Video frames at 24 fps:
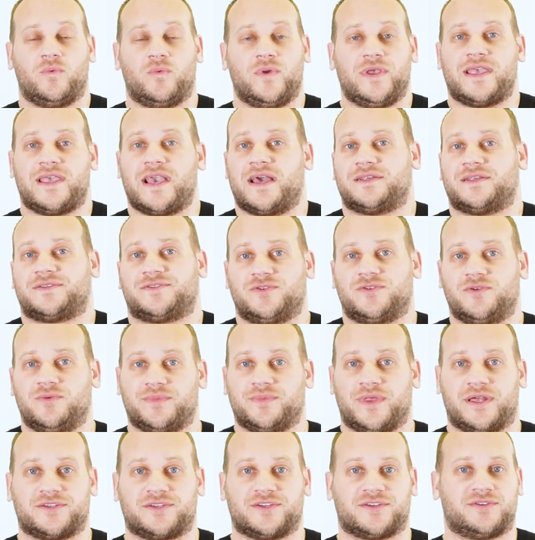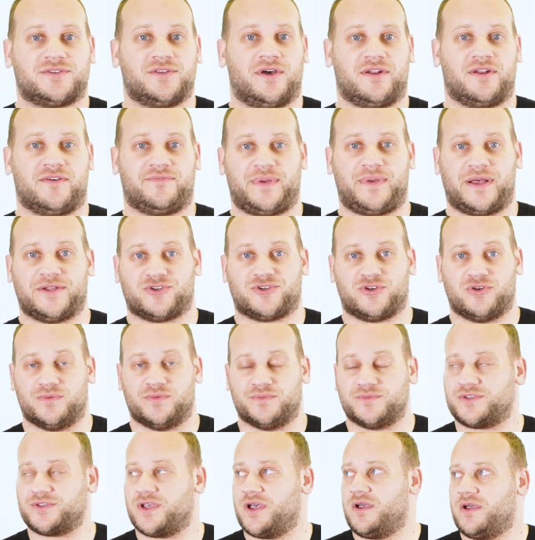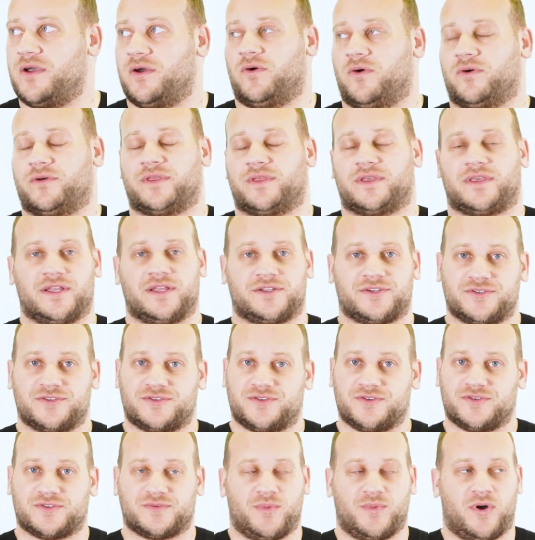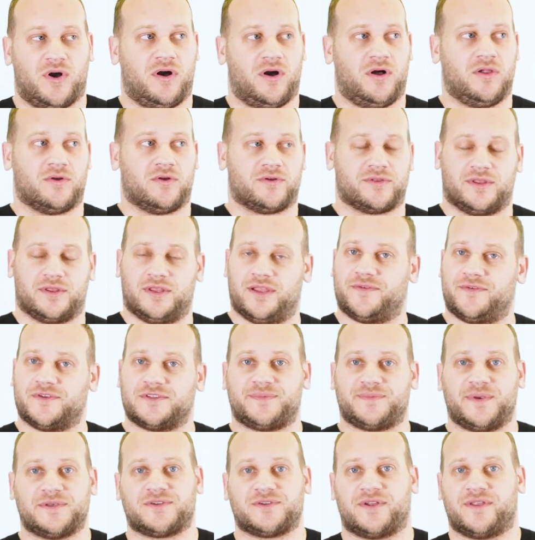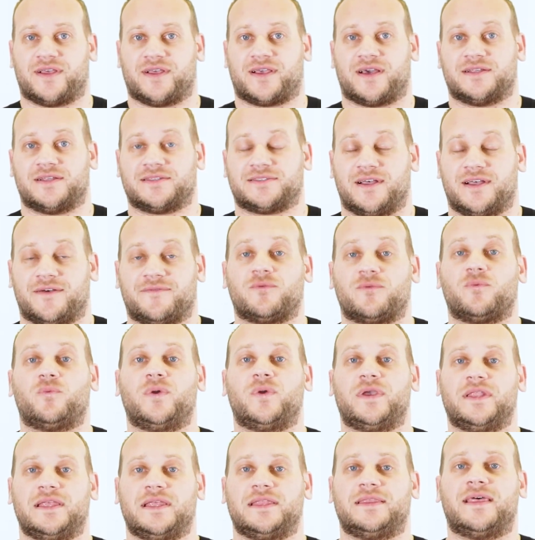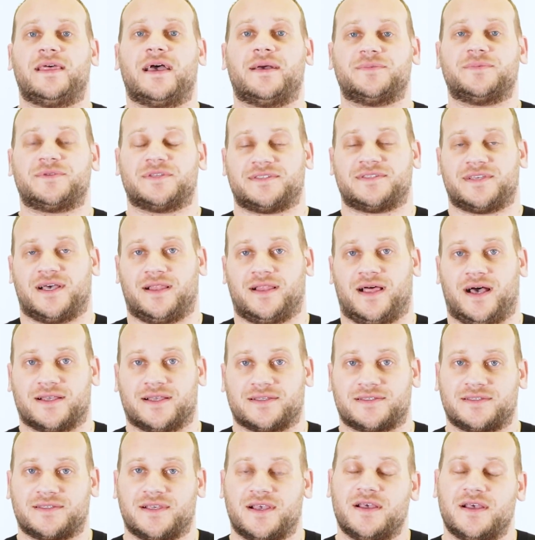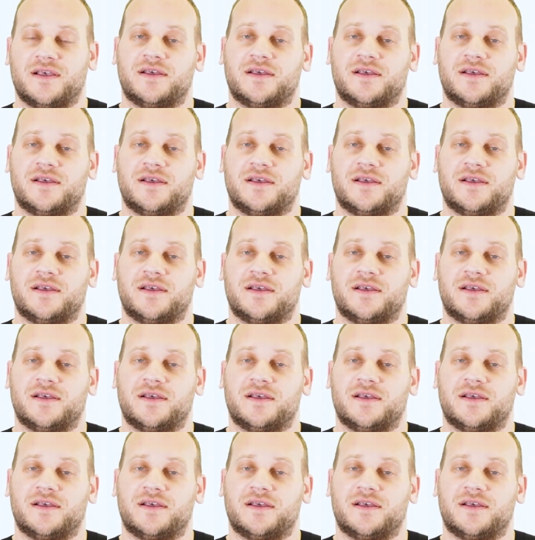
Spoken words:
We can't assume that it's just not enough bedrooms or the kitchen's too small or the living space or that kind of stuff. We need them to tell us.